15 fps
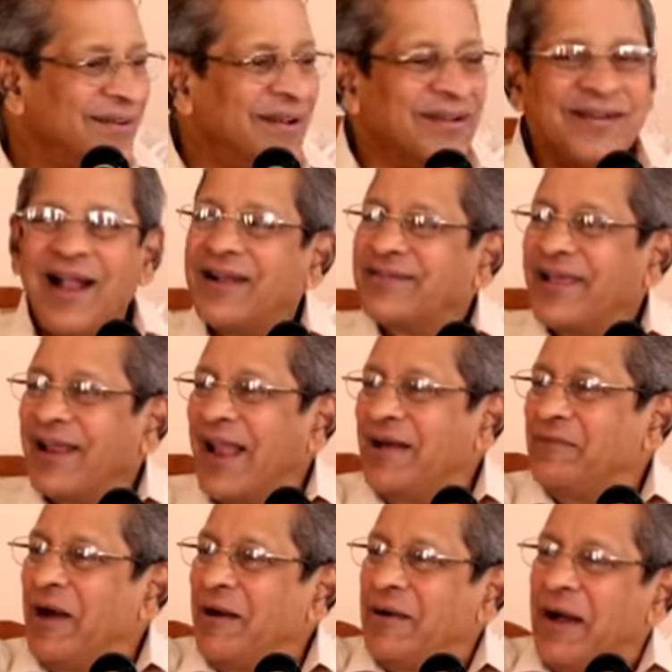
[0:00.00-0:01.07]
did not say,
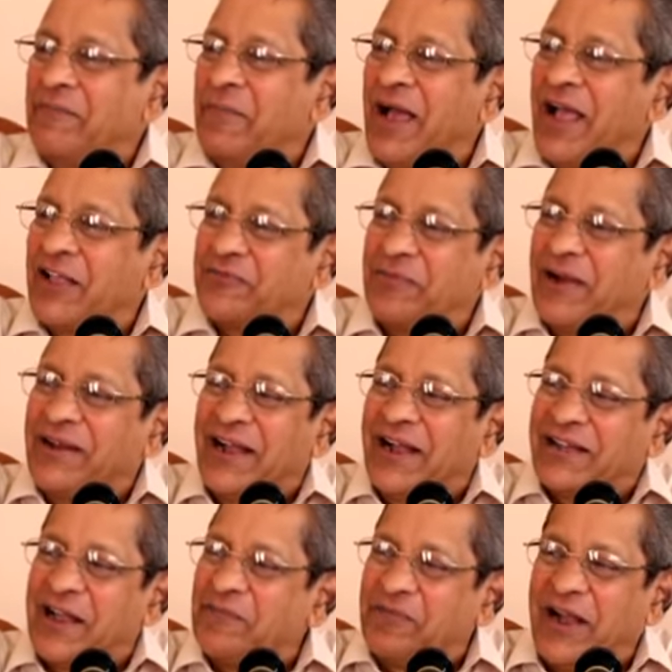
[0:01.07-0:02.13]
Rama, my husband,
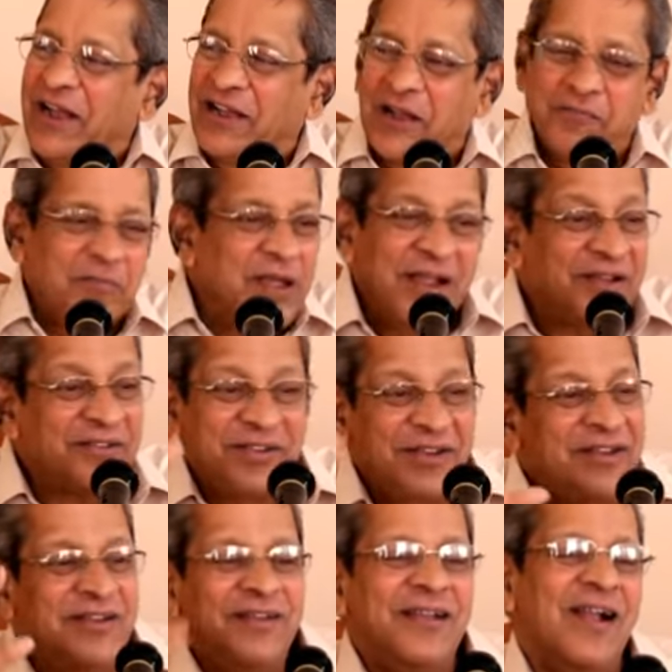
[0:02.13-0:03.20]
get up, get up. She
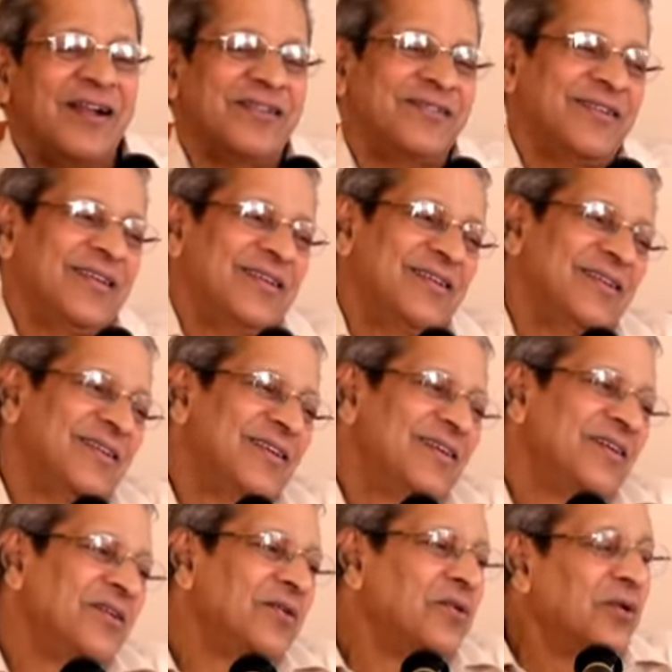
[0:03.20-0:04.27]
did not say.
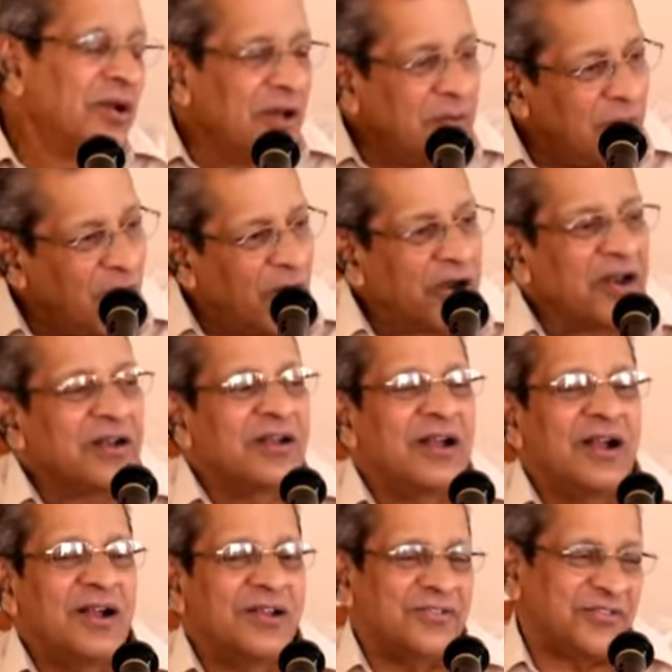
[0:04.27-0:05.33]
Only
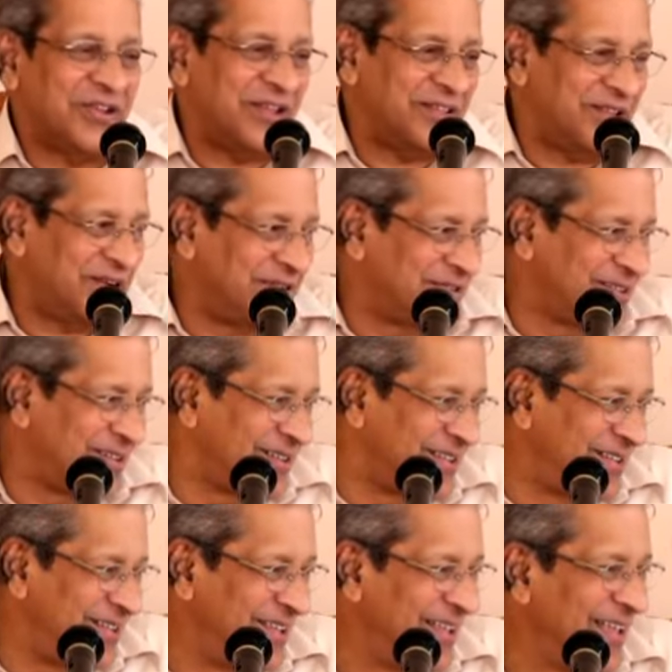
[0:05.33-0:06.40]
modern girls say that.
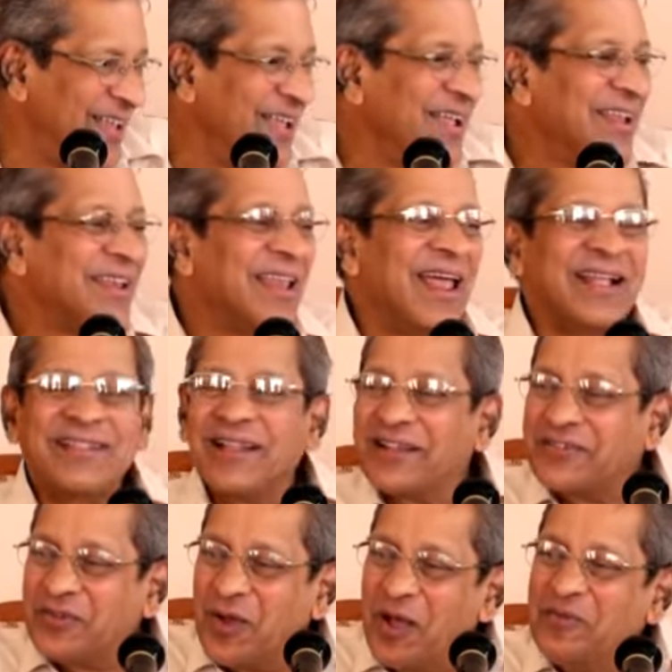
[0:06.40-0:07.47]
Like
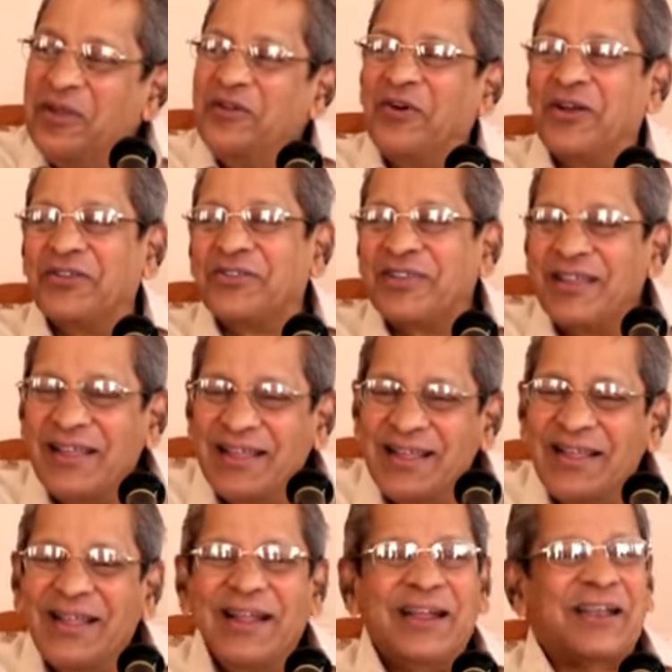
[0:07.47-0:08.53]
that, Swami was
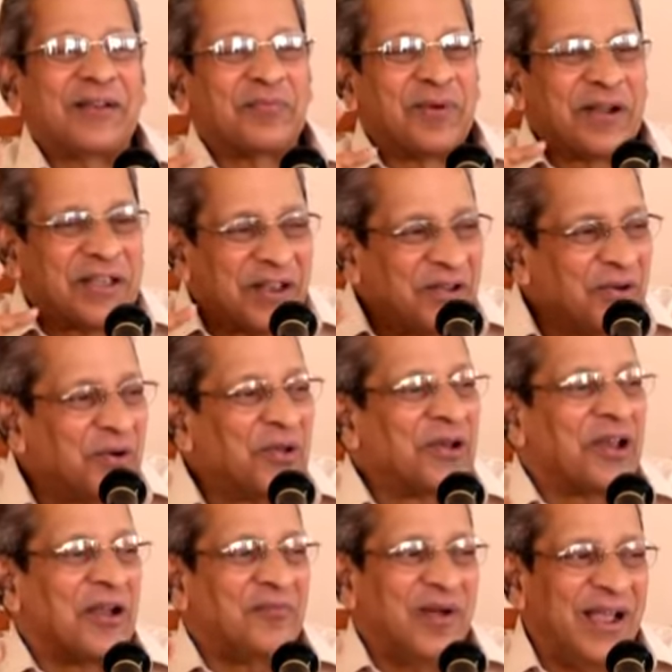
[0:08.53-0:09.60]
interpreting
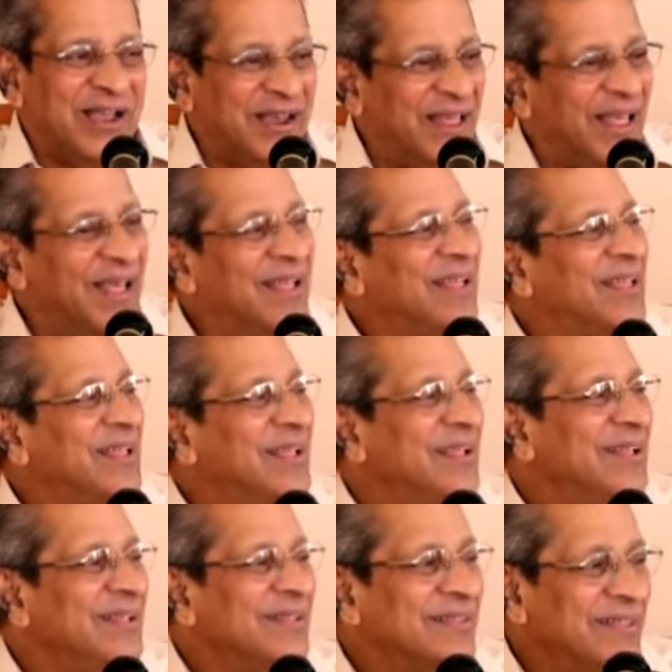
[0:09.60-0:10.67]
whole Ramayana,
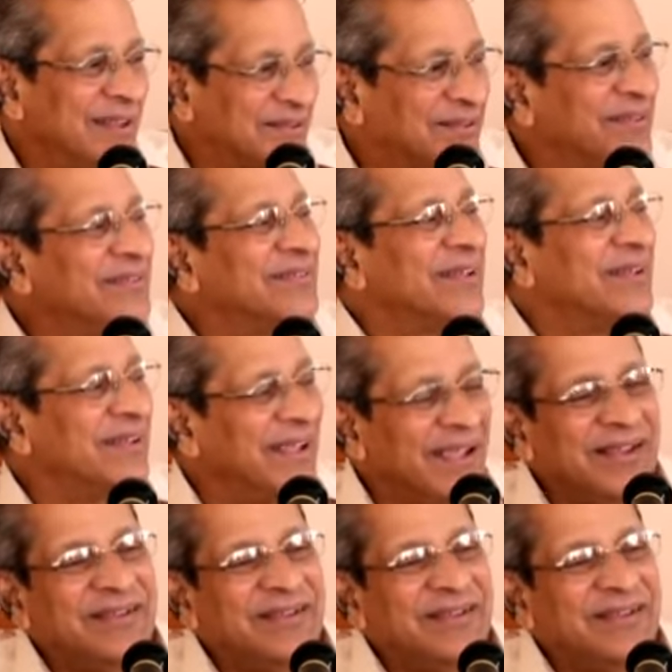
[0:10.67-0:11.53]
that season